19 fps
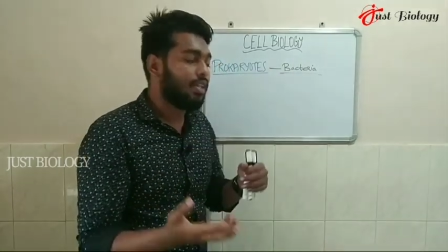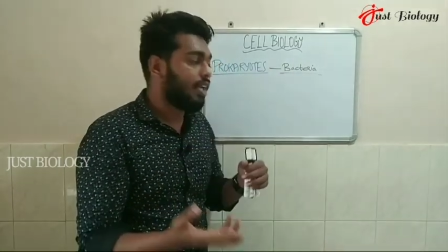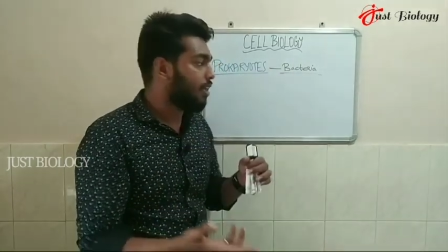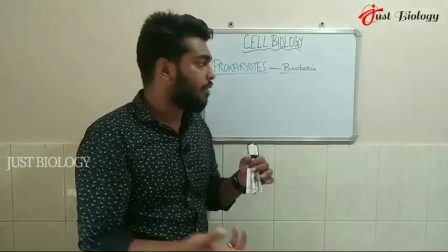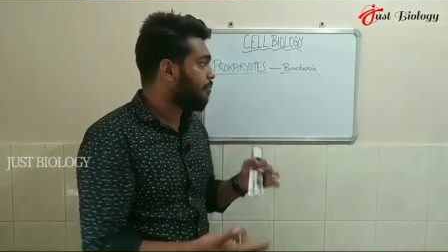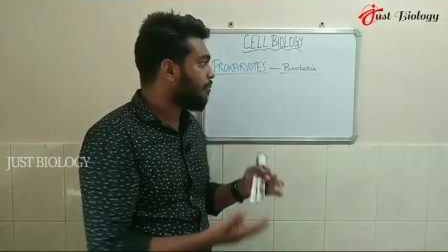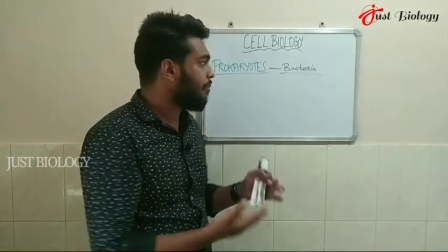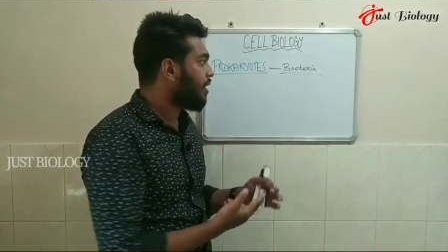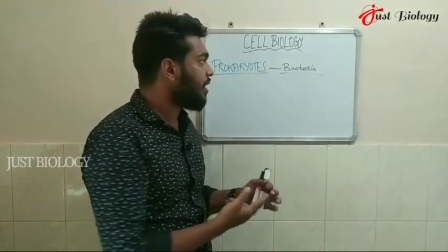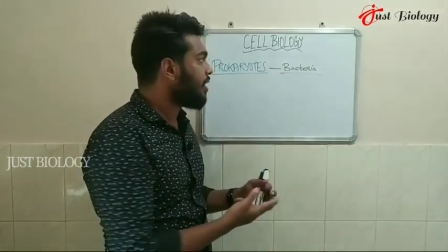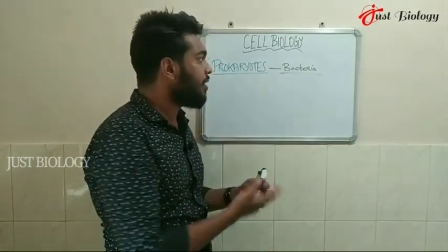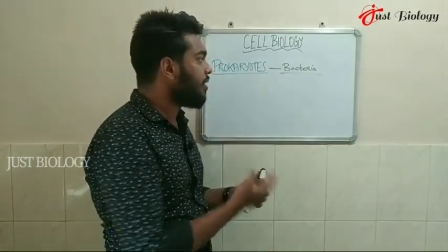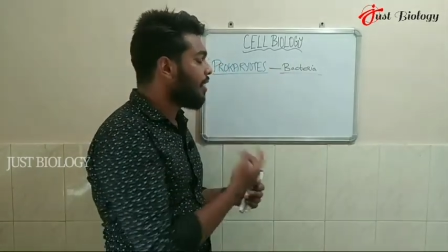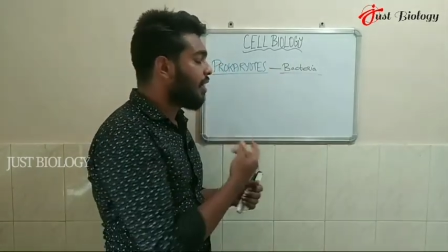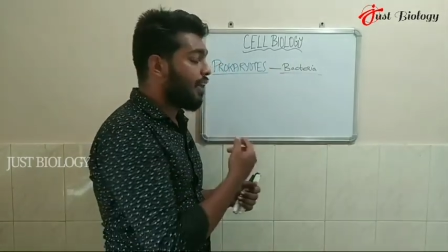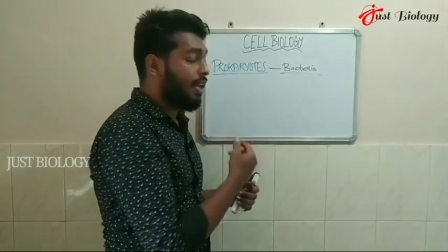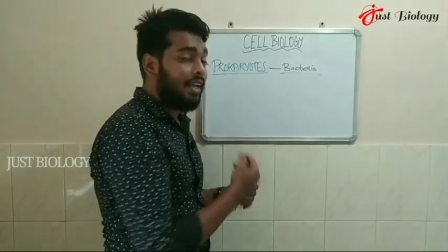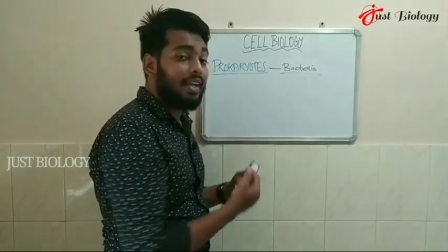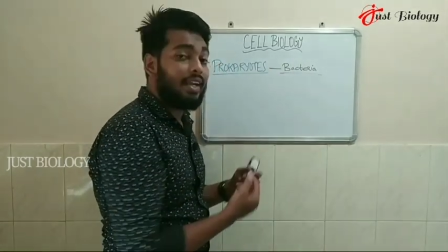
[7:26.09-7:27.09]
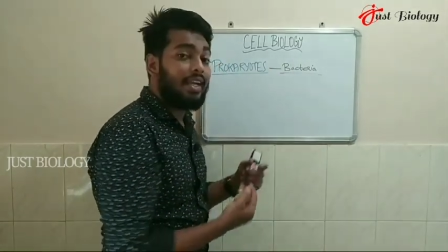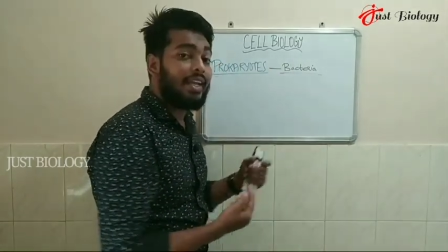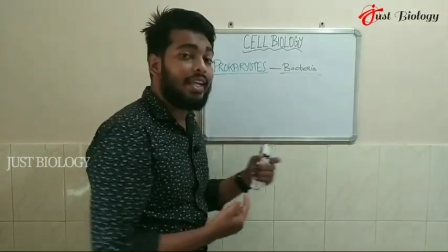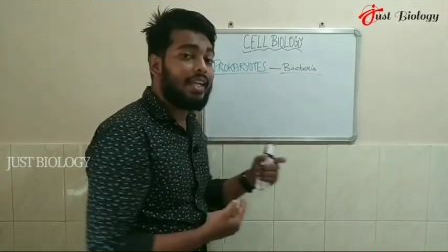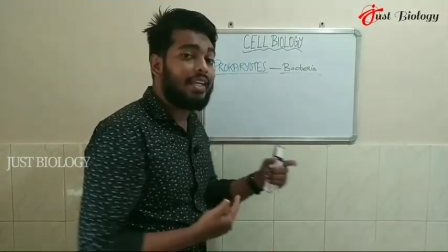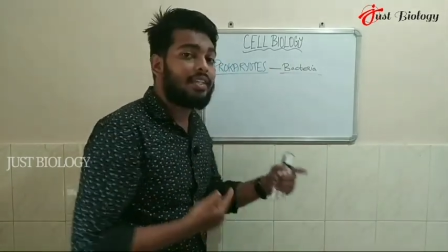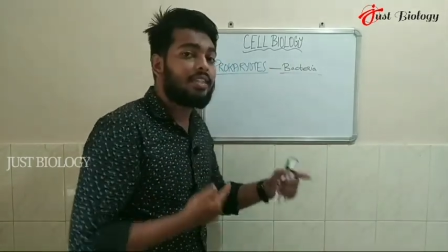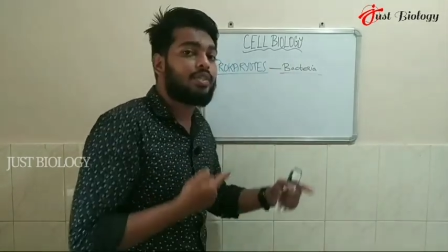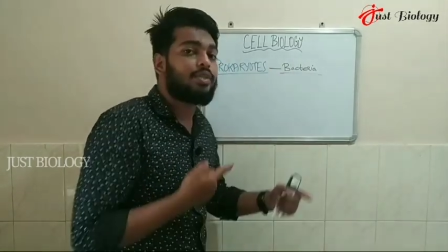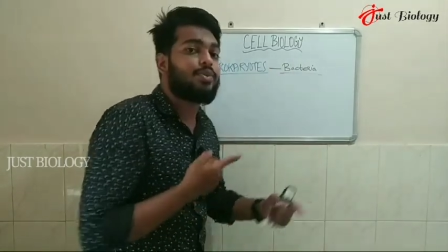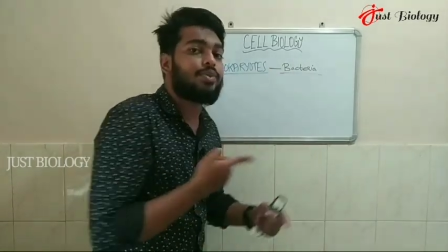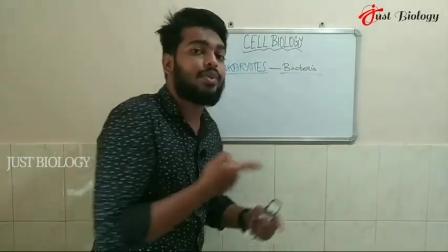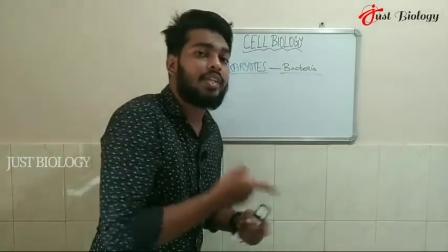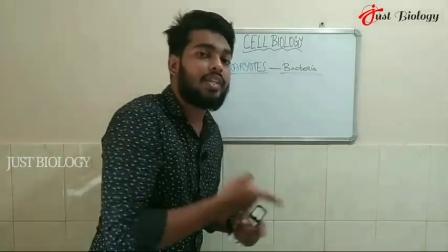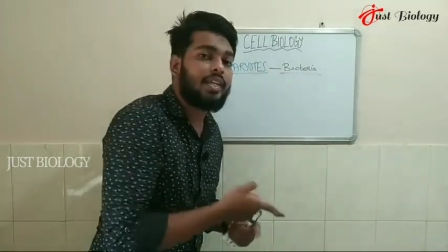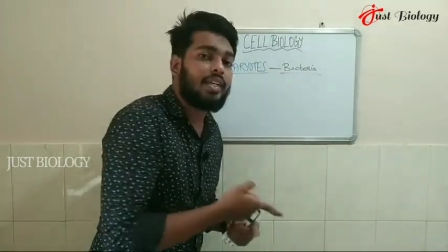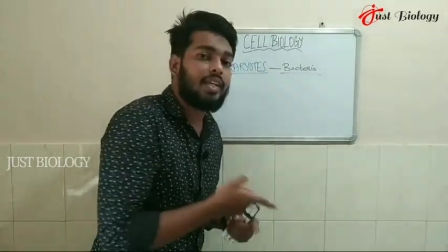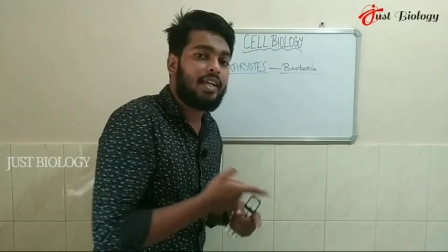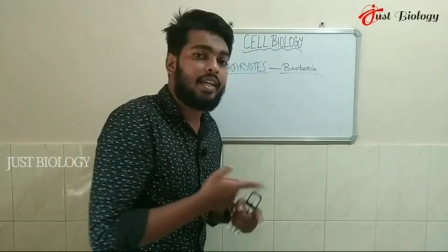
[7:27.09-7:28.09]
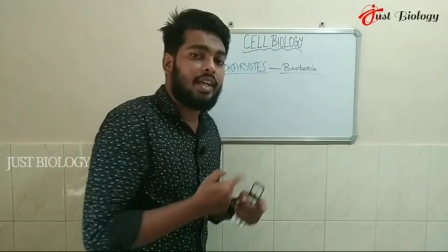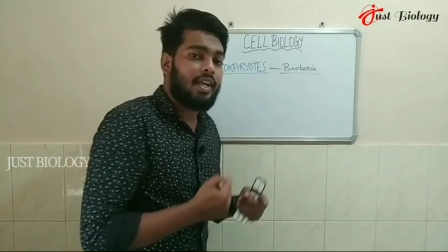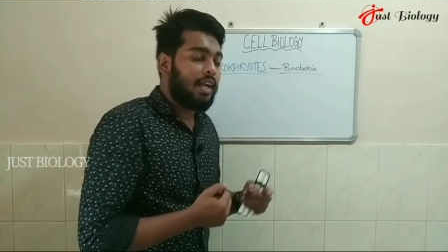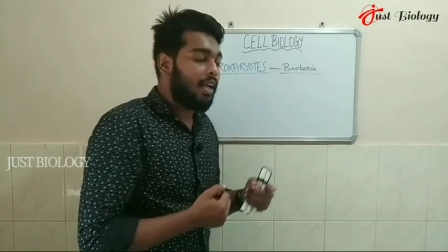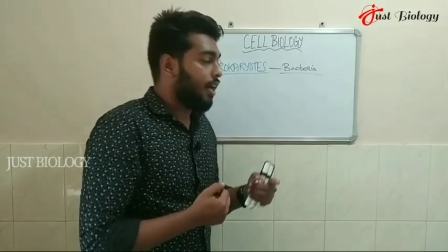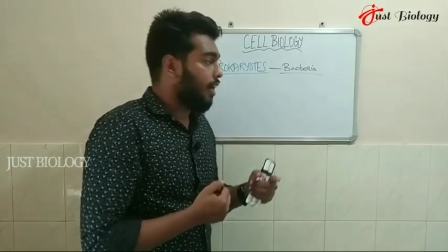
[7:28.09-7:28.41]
that may leads to the